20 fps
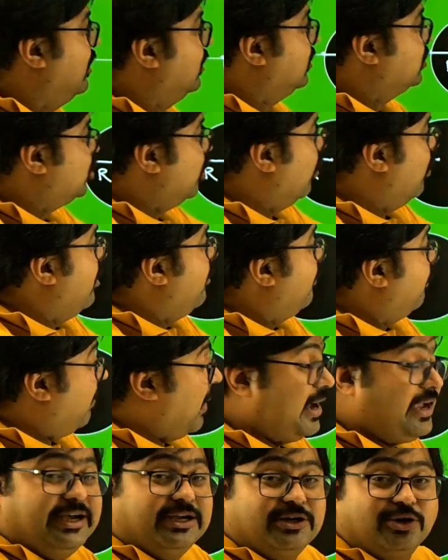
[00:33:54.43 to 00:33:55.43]
So
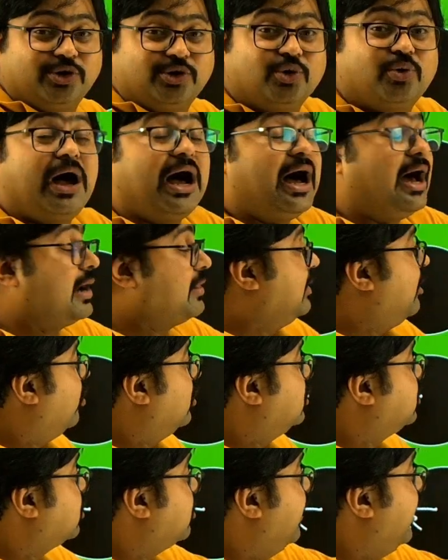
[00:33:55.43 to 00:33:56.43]
pi into 2r the
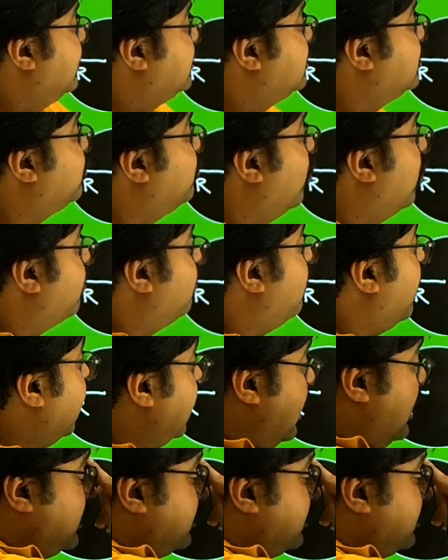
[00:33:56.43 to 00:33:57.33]
whole square is 4 pi r